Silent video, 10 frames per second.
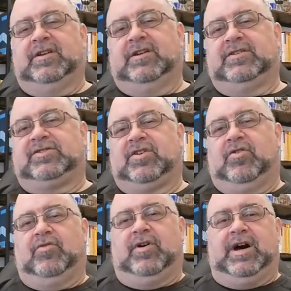
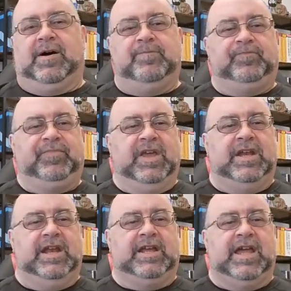So in
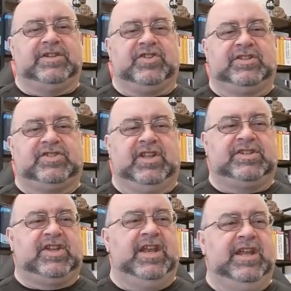any case, let's
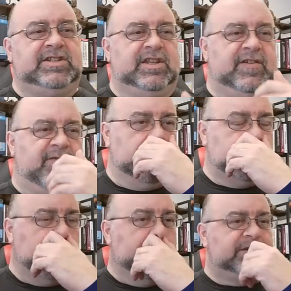get into the first
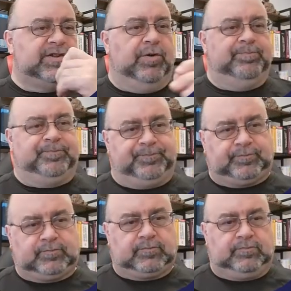one. So
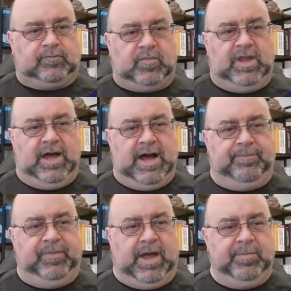I'm
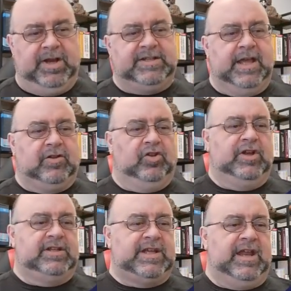going to take a look
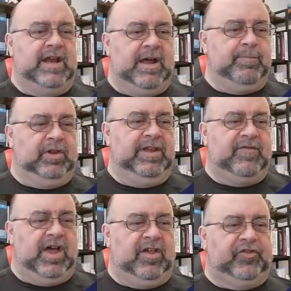at data. I believe I
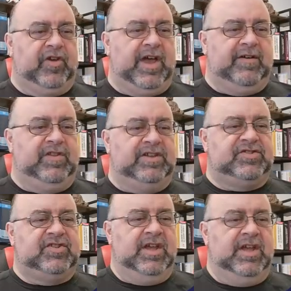also have this
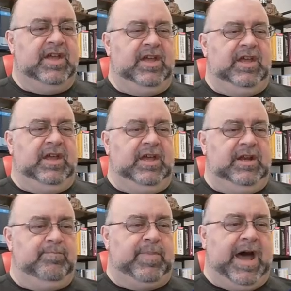in
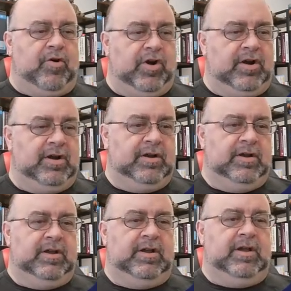Empower.
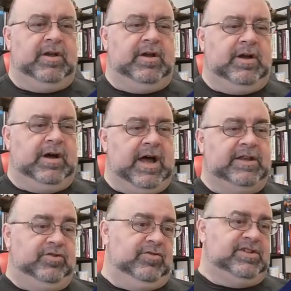I
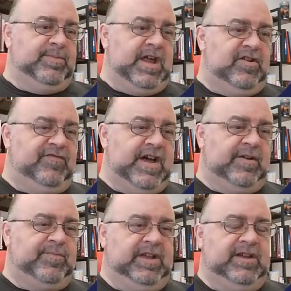do, as a matter of fact,
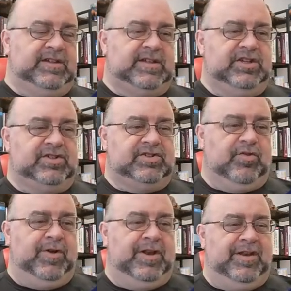because I just
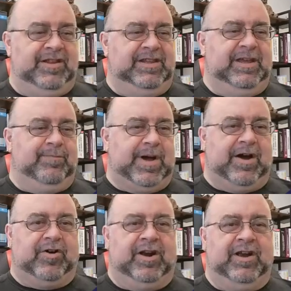opened it in the Empower.